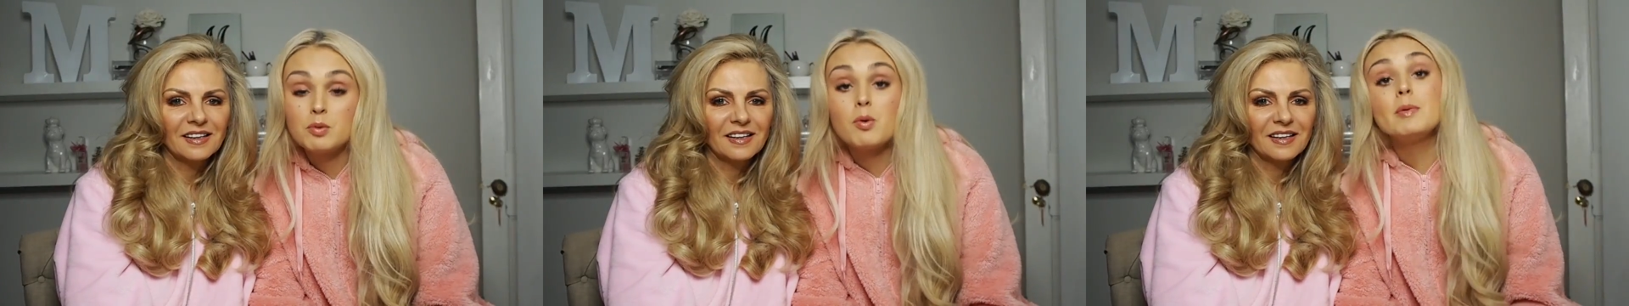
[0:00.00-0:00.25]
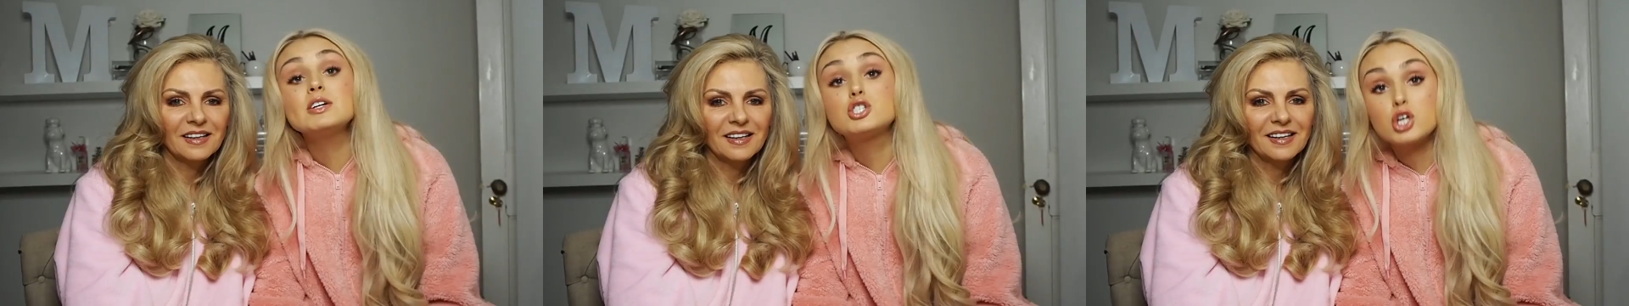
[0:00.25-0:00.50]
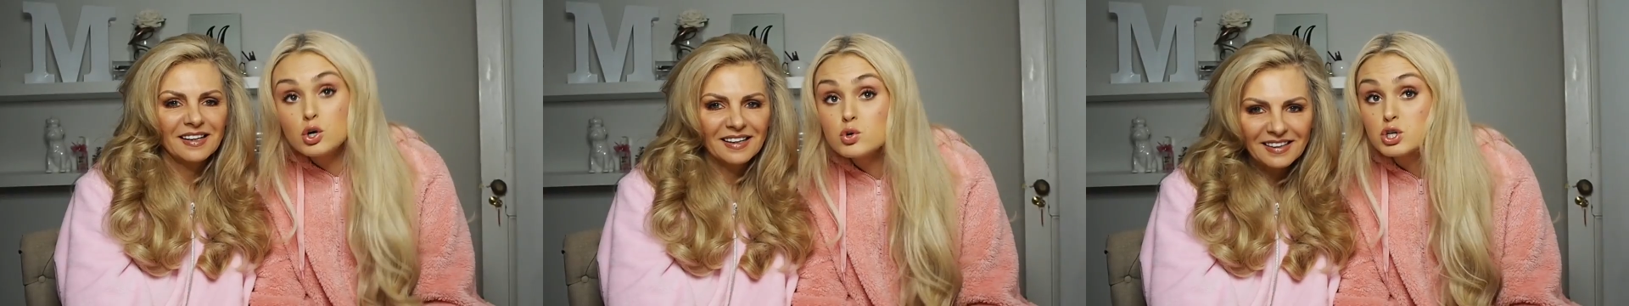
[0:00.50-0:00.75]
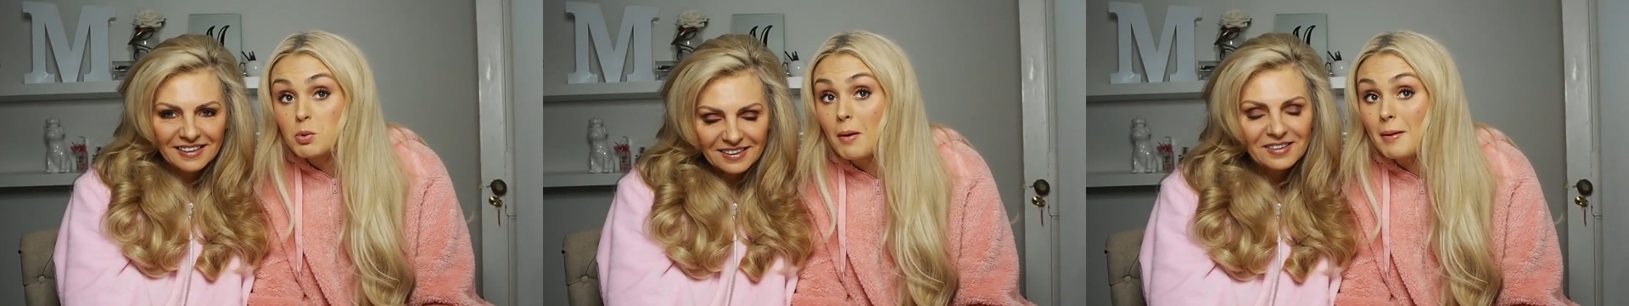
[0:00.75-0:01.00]
Speaker 1: But when we do
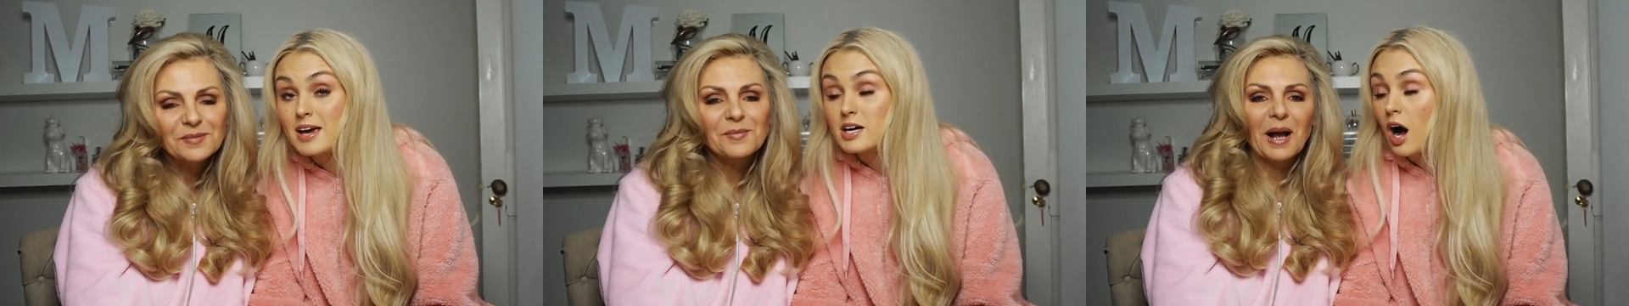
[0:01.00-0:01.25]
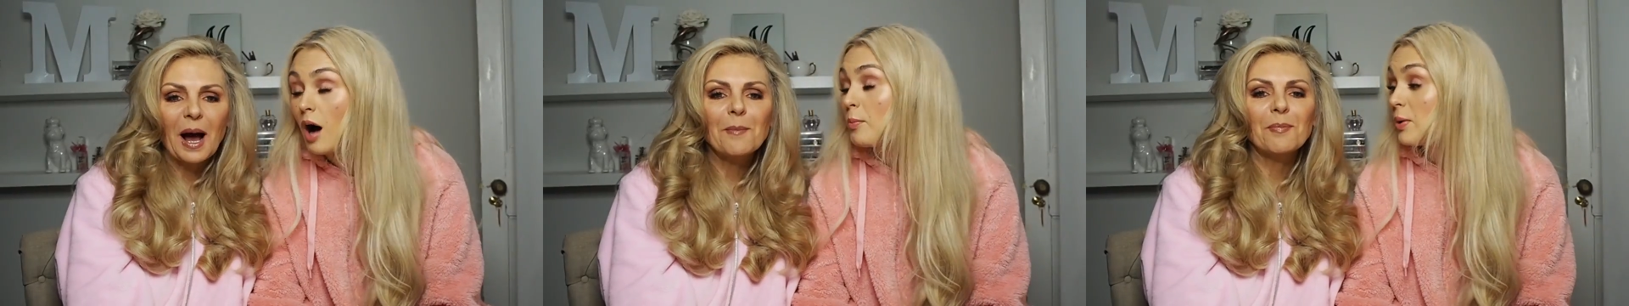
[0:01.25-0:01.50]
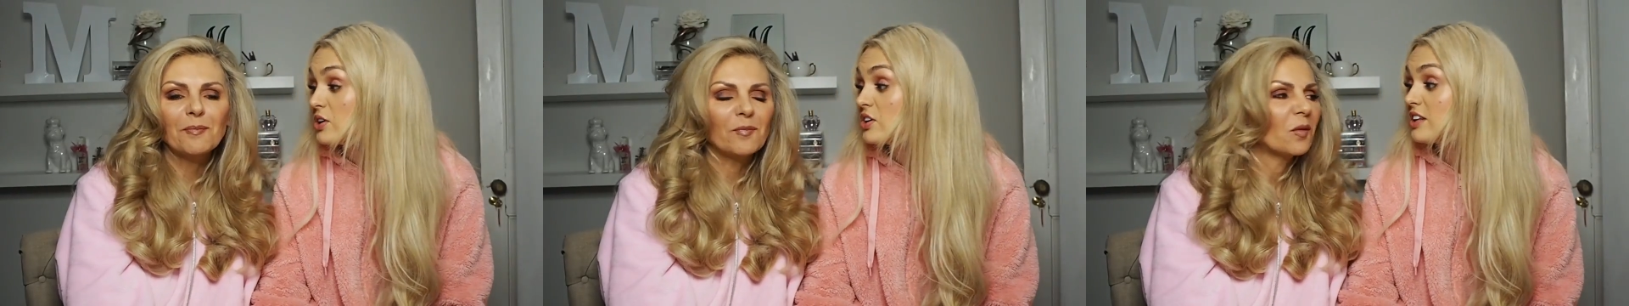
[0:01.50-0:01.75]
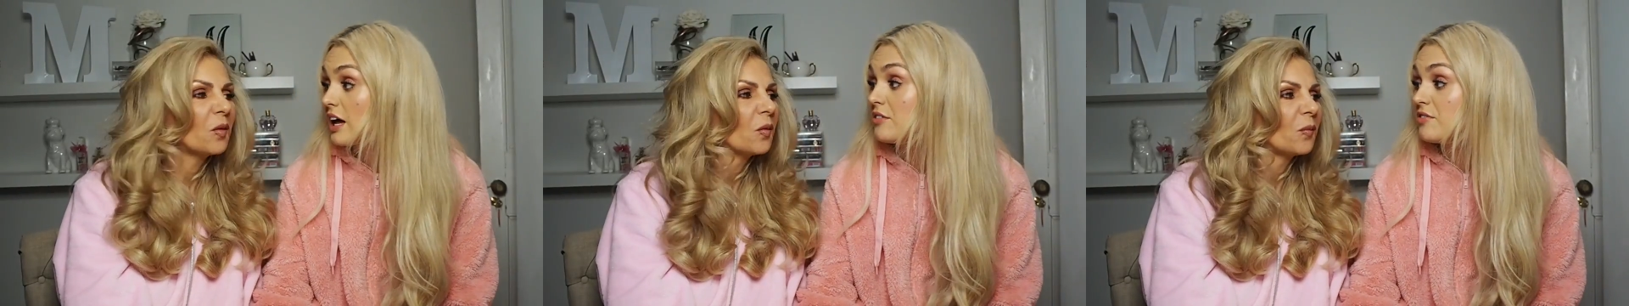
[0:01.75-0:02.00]
do our makeup, we
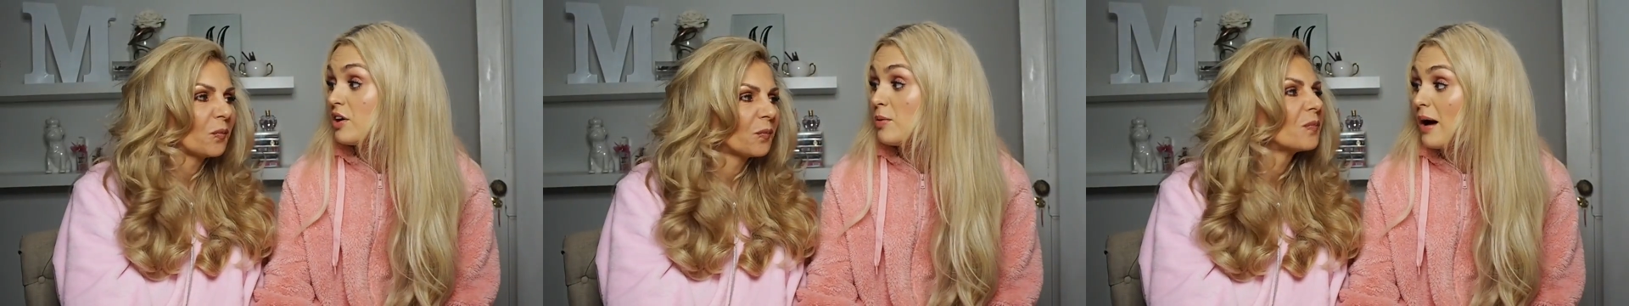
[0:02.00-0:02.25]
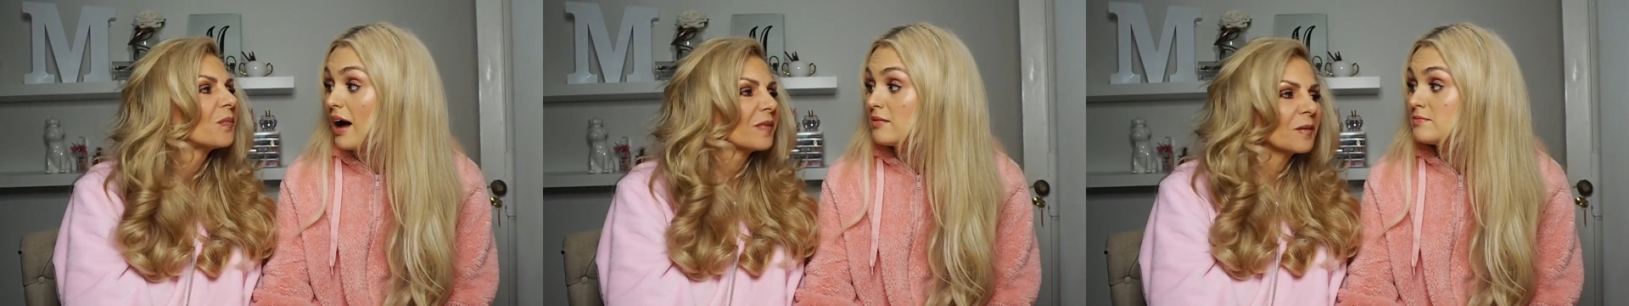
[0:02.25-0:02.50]
could then film it.